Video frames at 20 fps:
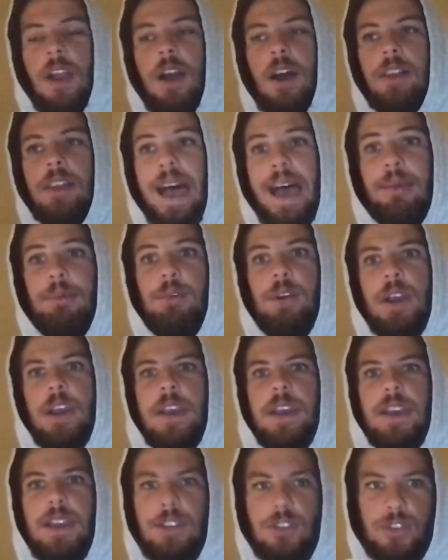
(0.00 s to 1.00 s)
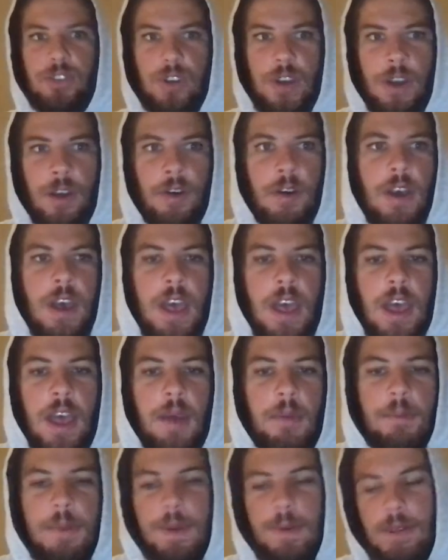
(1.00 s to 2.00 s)
elaborate intro,
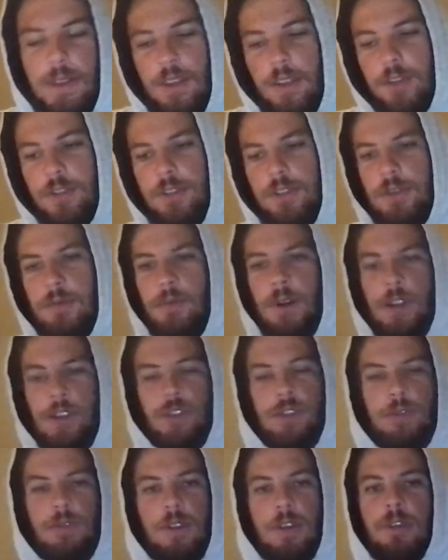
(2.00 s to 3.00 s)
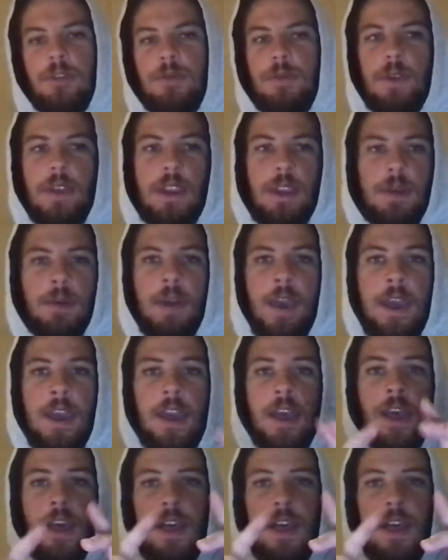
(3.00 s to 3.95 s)
maybe a little too much, who knows? But anyway,